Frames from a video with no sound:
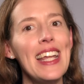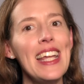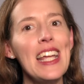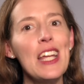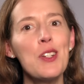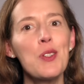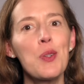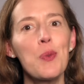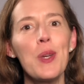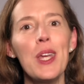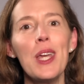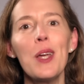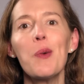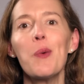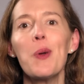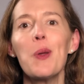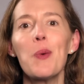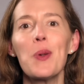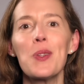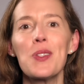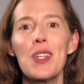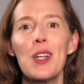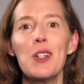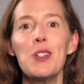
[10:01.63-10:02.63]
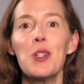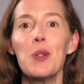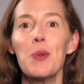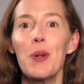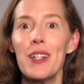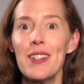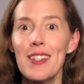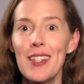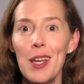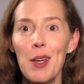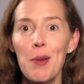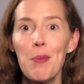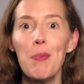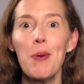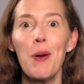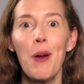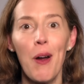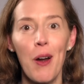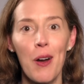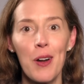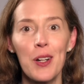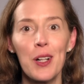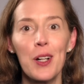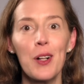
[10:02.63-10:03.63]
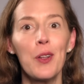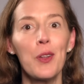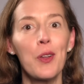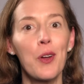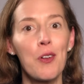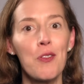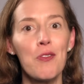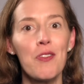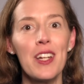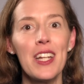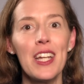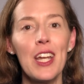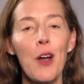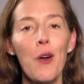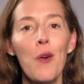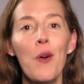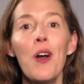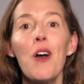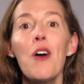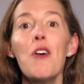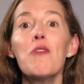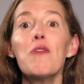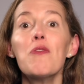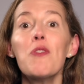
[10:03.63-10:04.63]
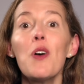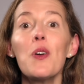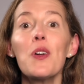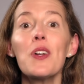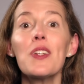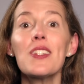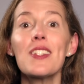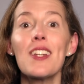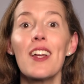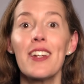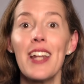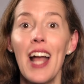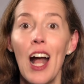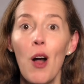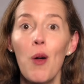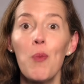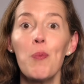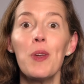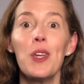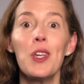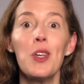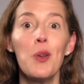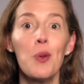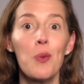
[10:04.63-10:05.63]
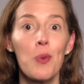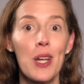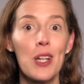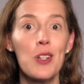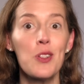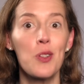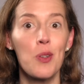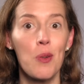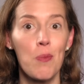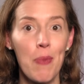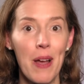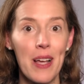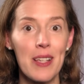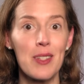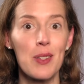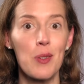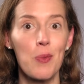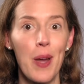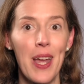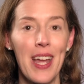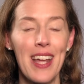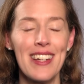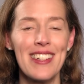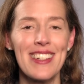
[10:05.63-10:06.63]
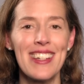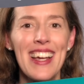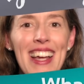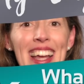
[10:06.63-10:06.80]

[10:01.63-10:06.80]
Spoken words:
each week we will send you a tip, article, or video focused on helping you reach your best weight.